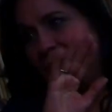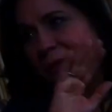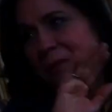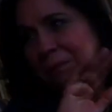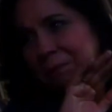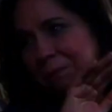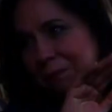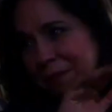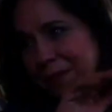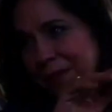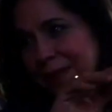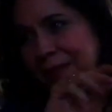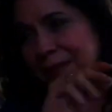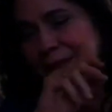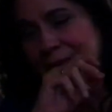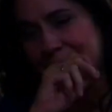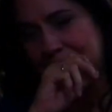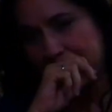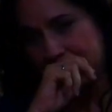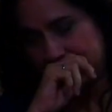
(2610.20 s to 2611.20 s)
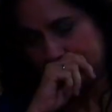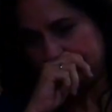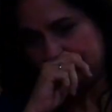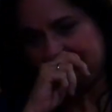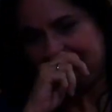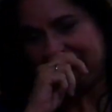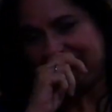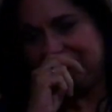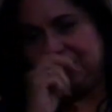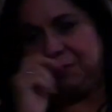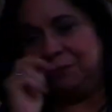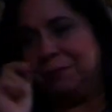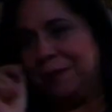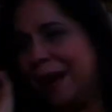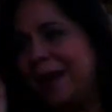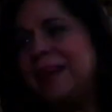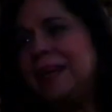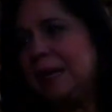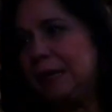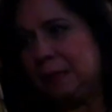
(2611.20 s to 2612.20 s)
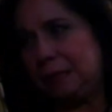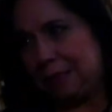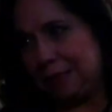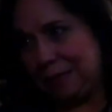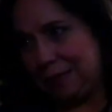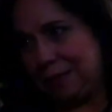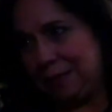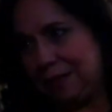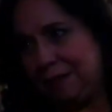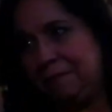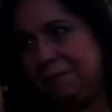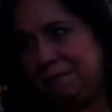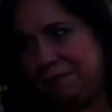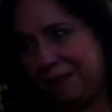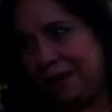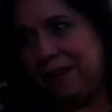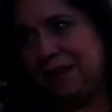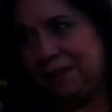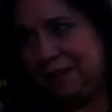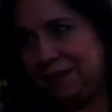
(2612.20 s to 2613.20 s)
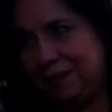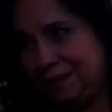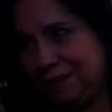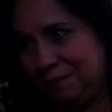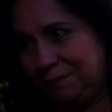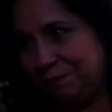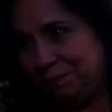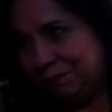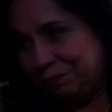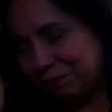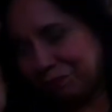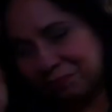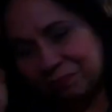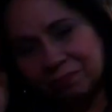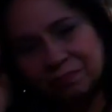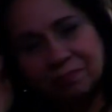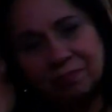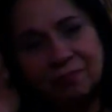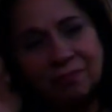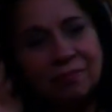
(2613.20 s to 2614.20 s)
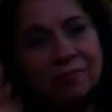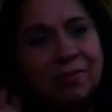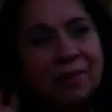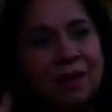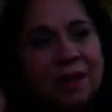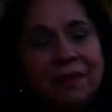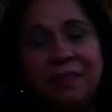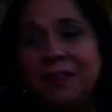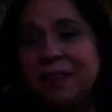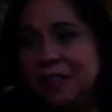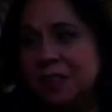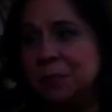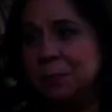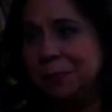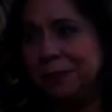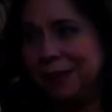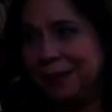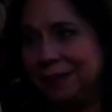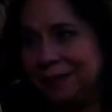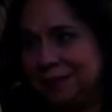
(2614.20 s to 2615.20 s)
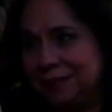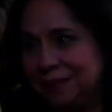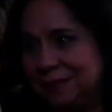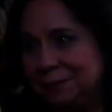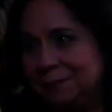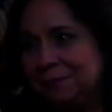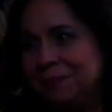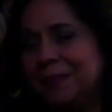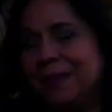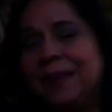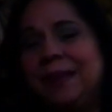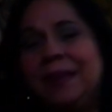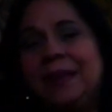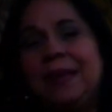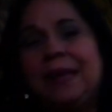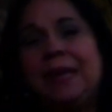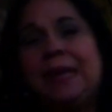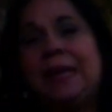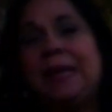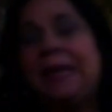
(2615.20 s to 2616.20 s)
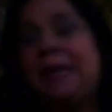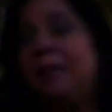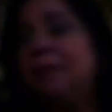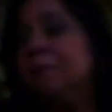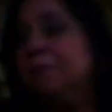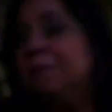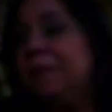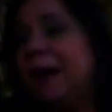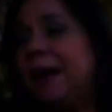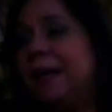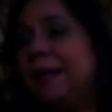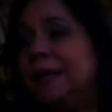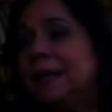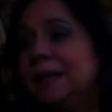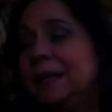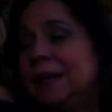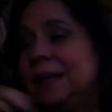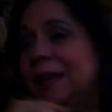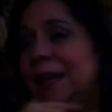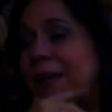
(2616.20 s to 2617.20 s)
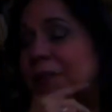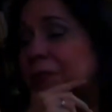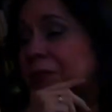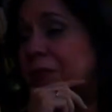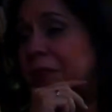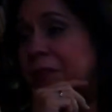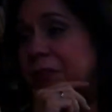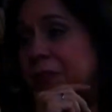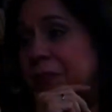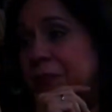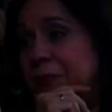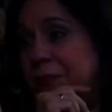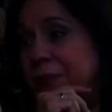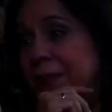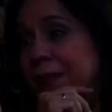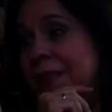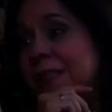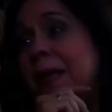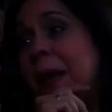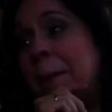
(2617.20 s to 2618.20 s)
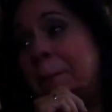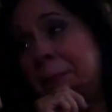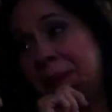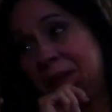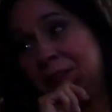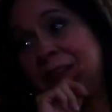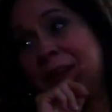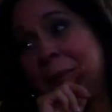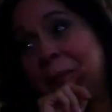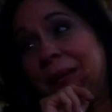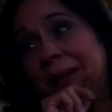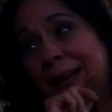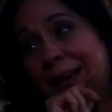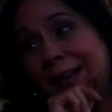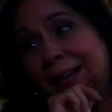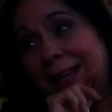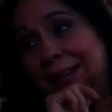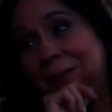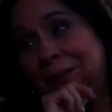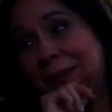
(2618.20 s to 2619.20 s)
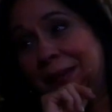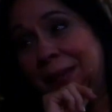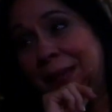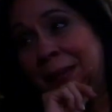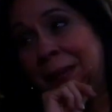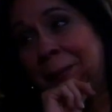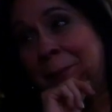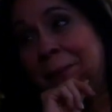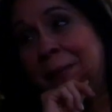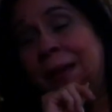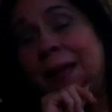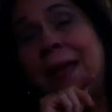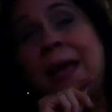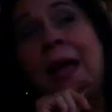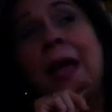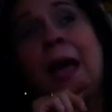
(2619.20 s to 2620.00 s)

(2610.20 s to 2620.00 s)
completely and radically invaded this place. Invited like 50 friends, and Miriam Kay came.